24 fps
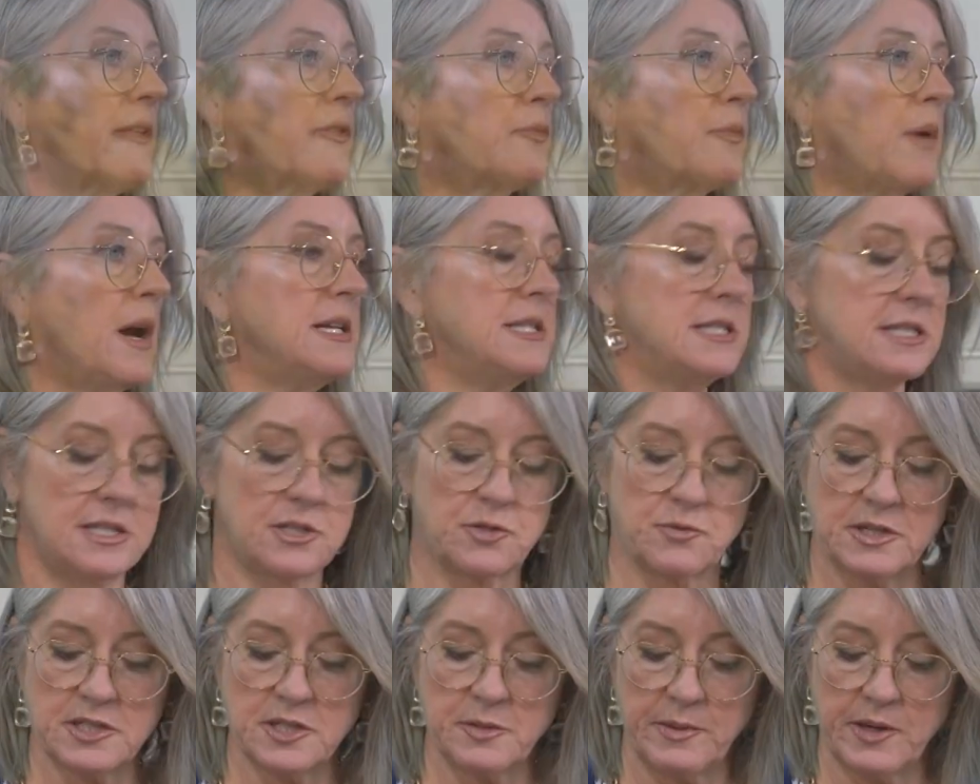the rice. This
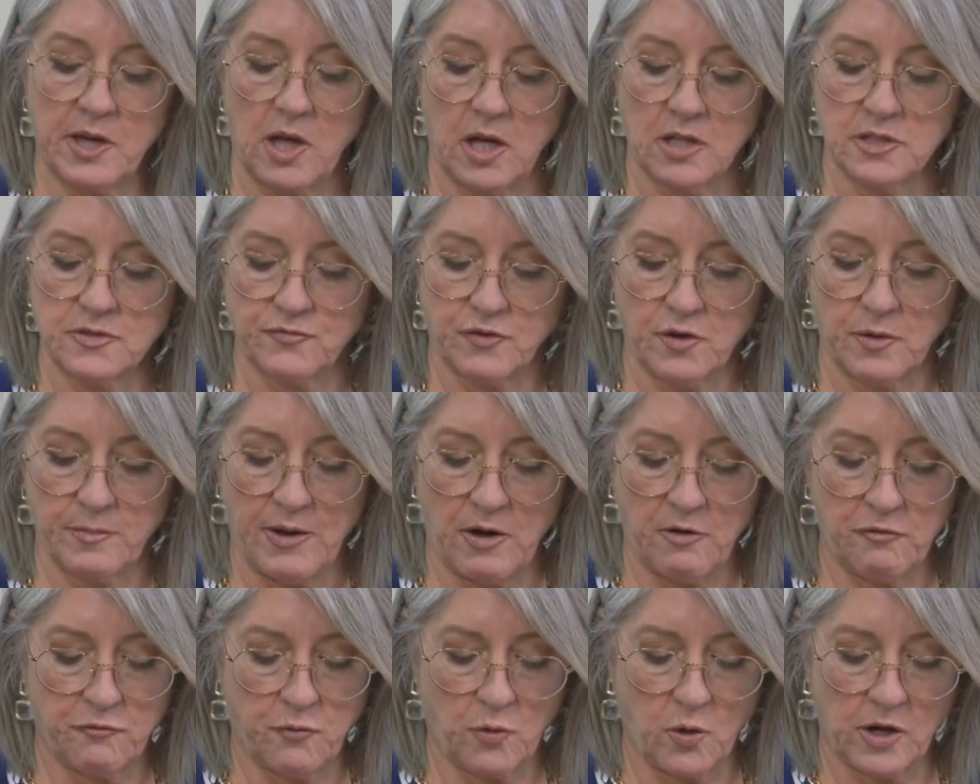recipe calls for
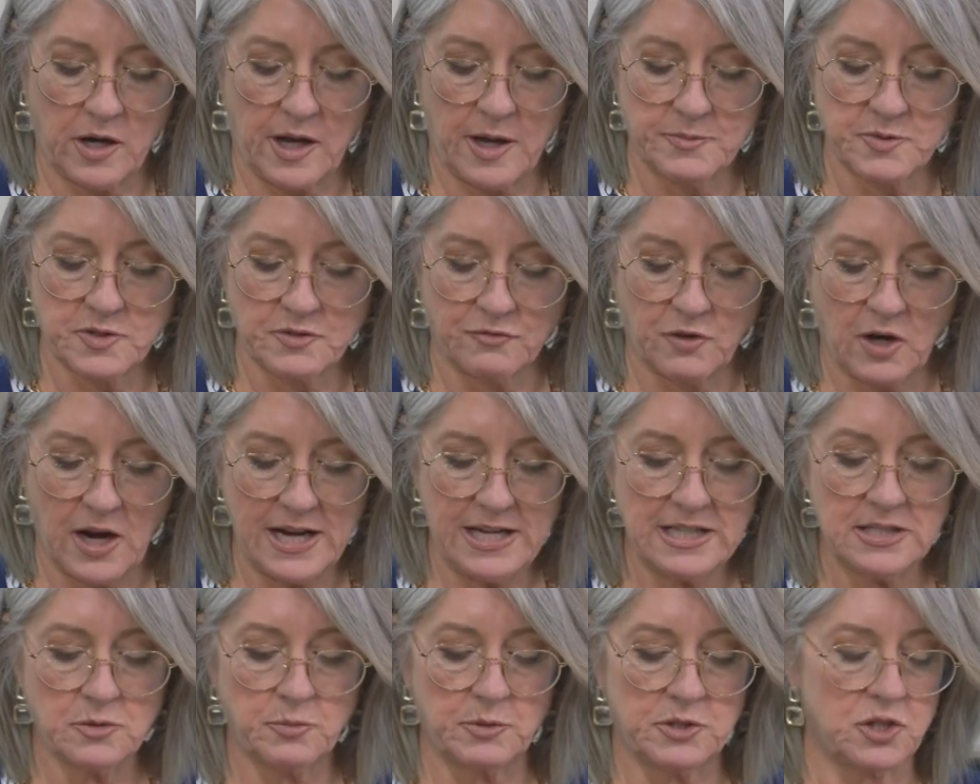about 4 cups of
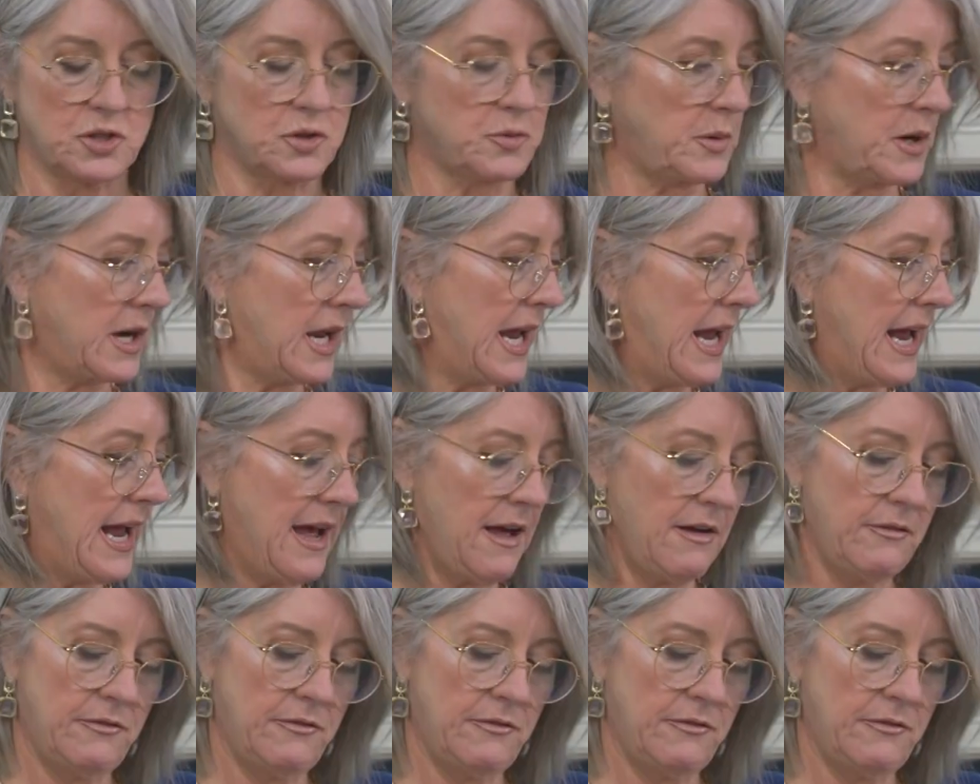rice, which is what I have.